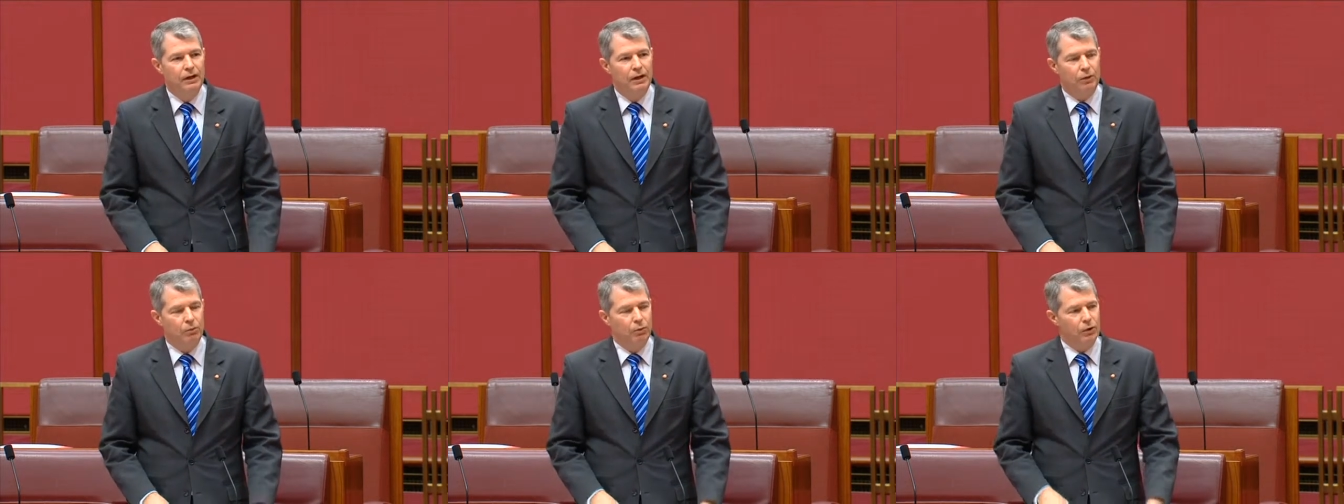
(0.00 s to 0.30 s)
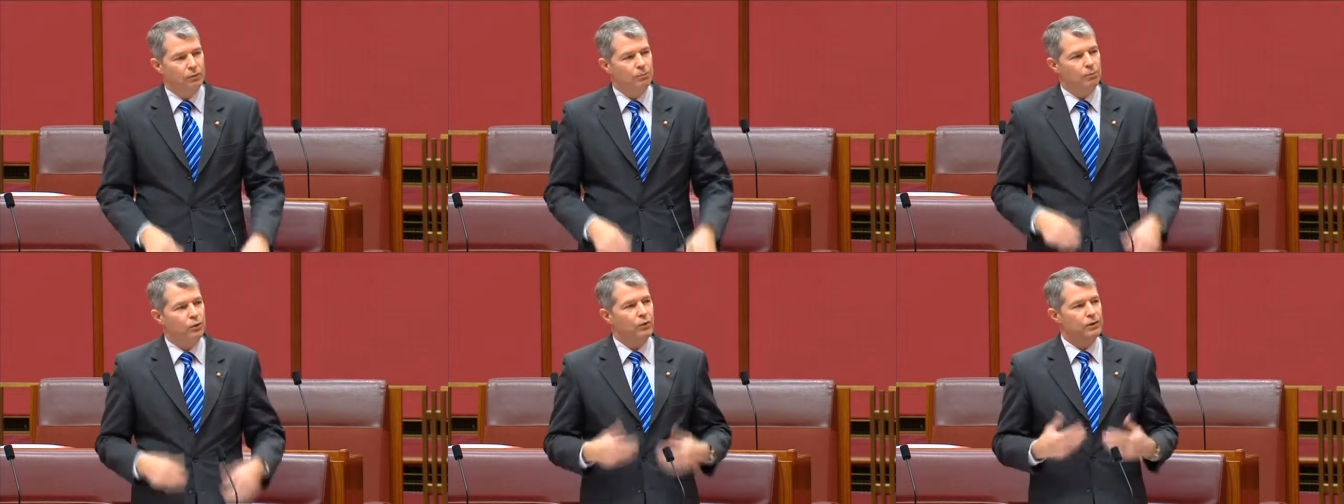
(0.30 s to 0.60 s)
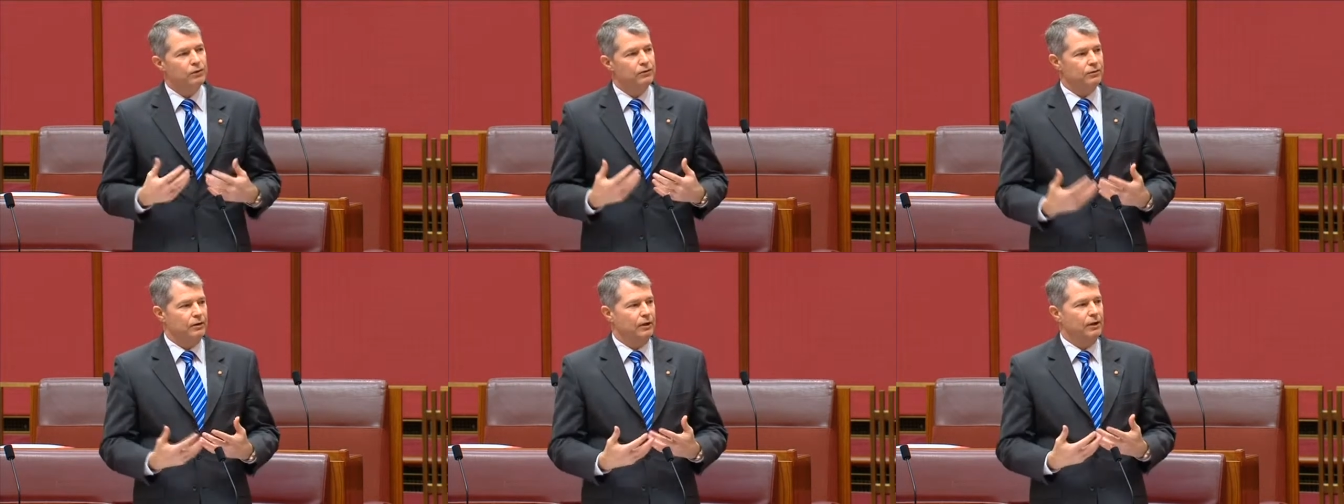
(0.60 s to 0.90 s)
And what it
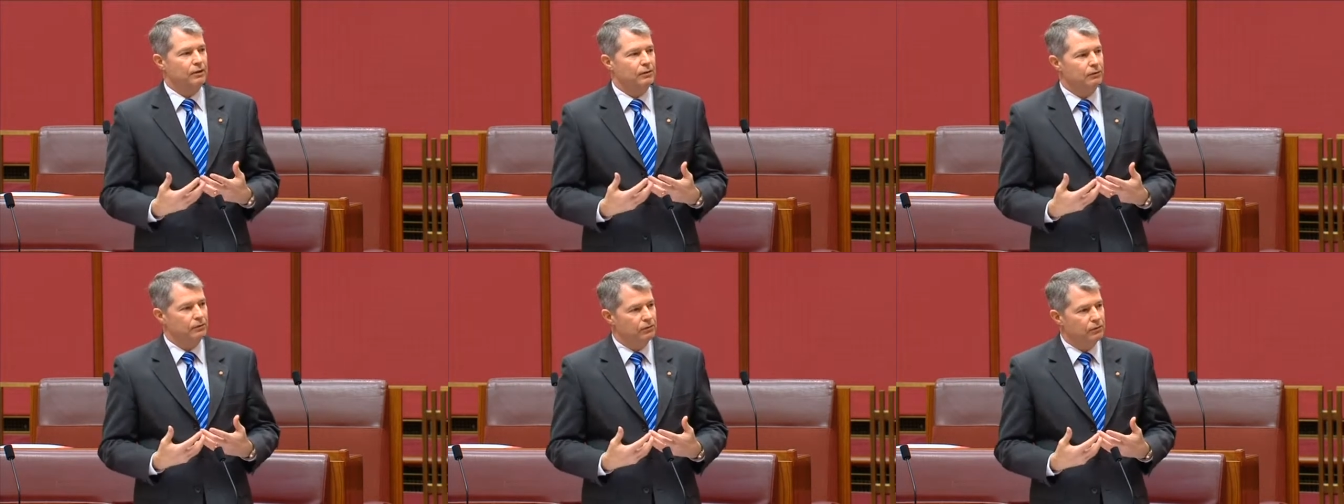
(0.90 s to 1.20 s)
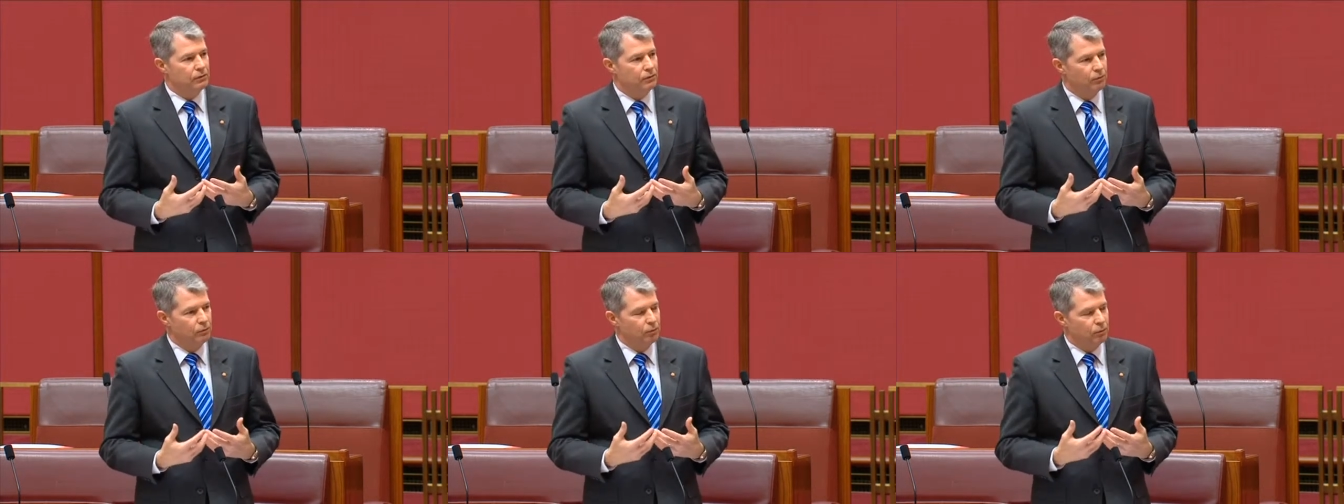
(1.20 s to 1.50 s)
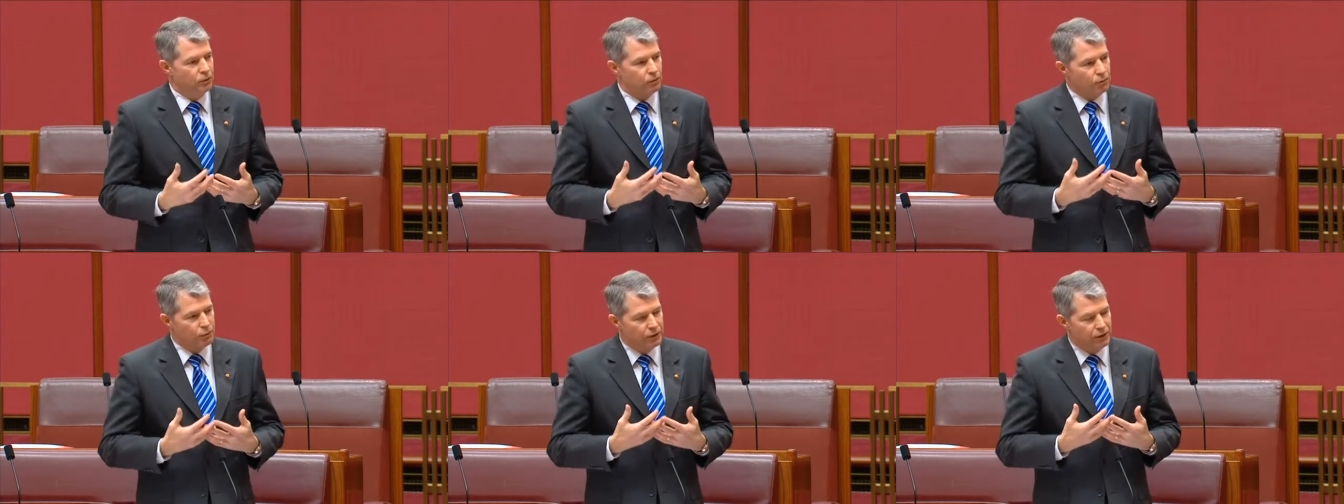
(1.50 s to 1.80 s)
points out,
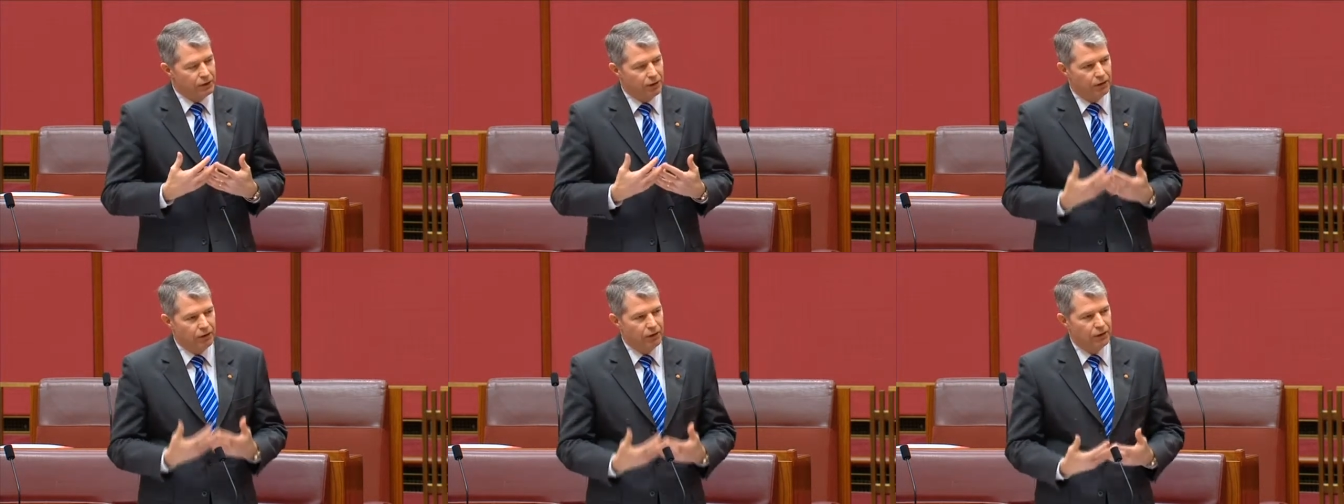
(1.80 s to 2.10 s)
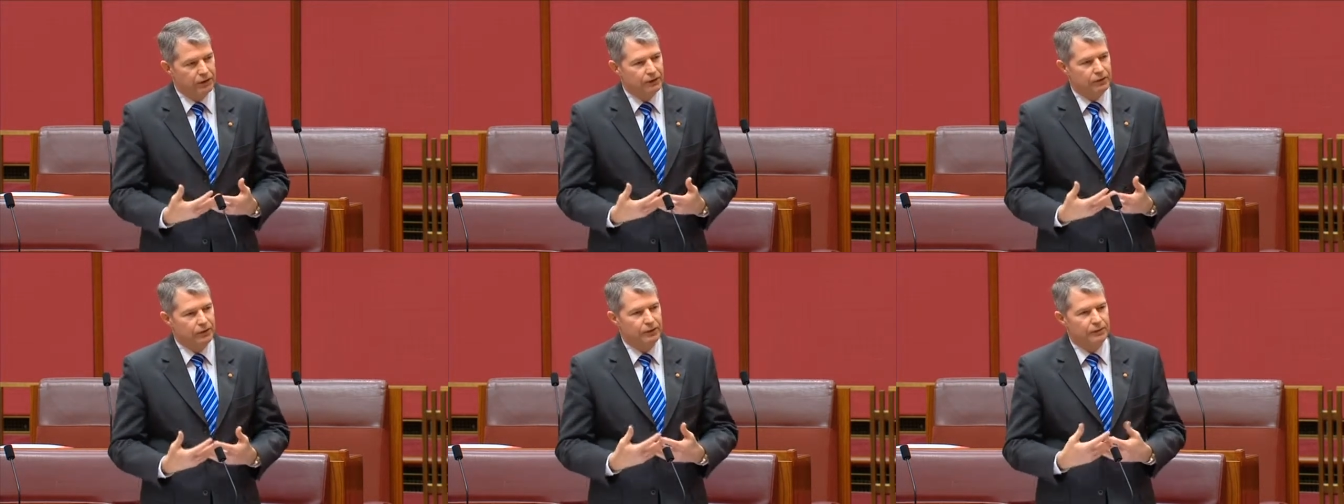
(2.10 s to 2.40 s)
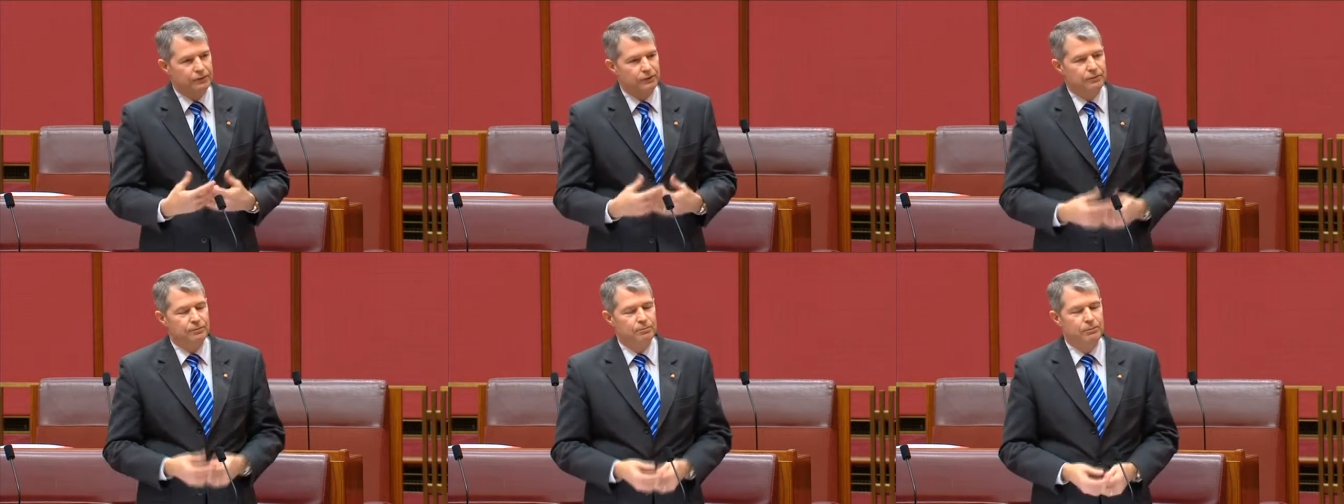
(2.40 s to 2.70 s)
what it really
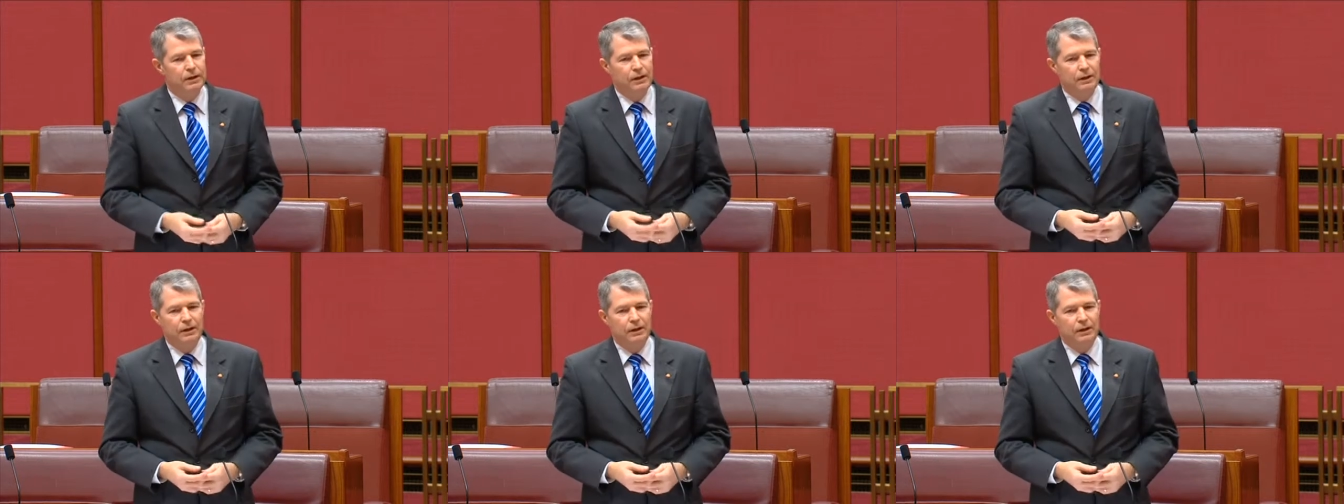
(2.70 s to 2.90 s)
highlights,